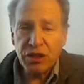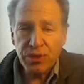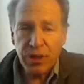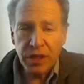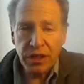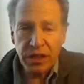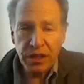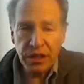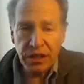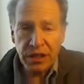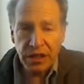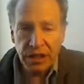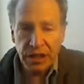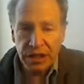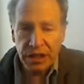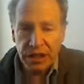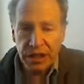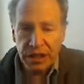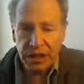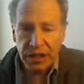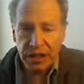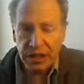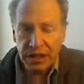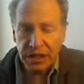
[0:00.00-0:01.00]
spend
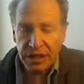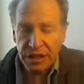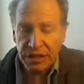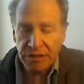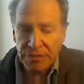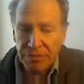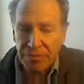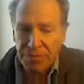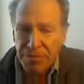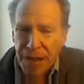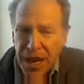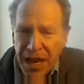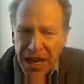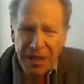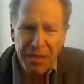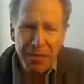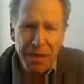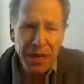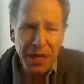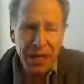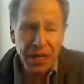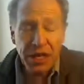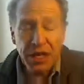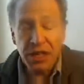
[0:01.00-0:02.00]
in
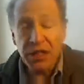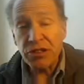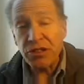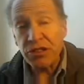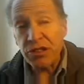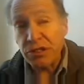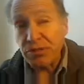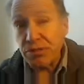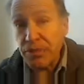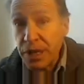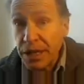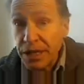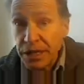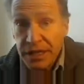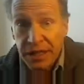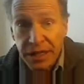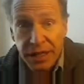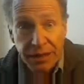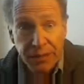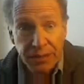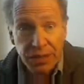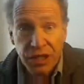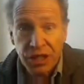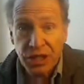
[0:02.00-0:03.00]
many years and many
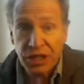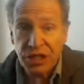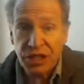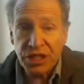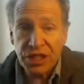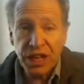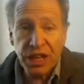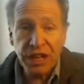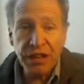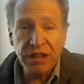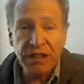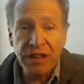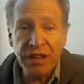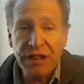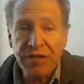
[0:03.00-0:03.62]
times an entire